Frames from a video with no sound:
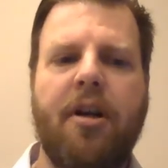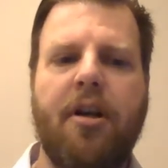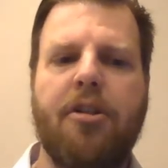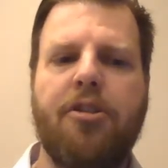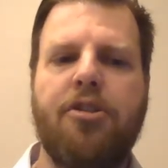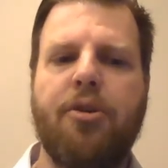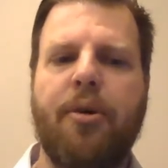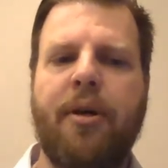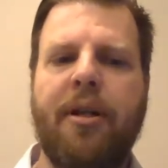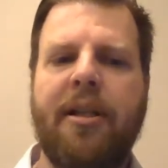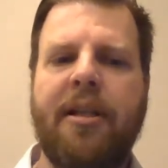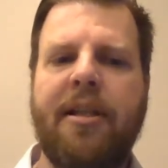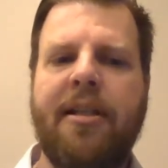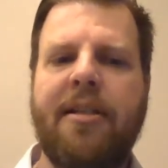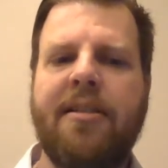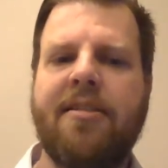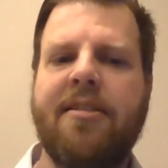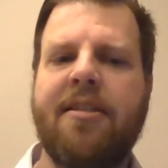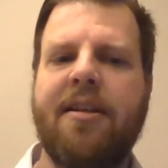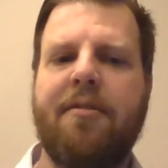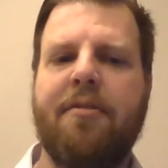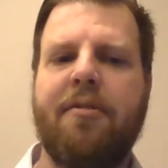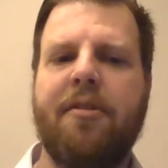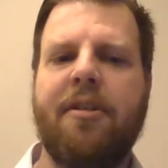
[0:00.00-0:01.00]
are jointly and
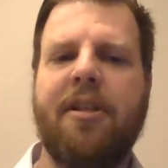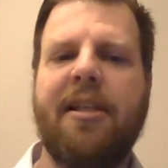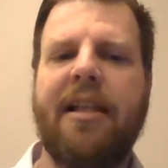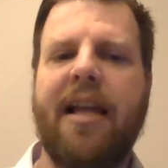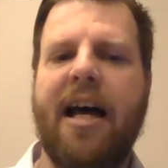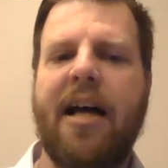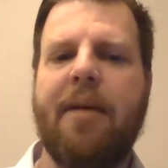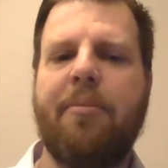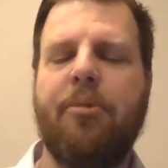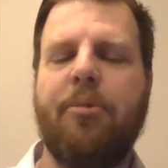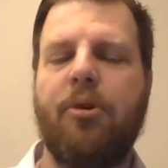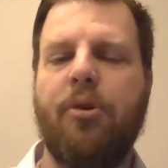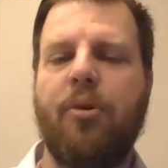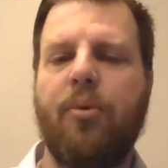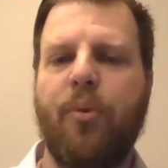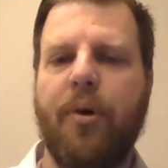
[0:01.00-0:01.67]
severally liable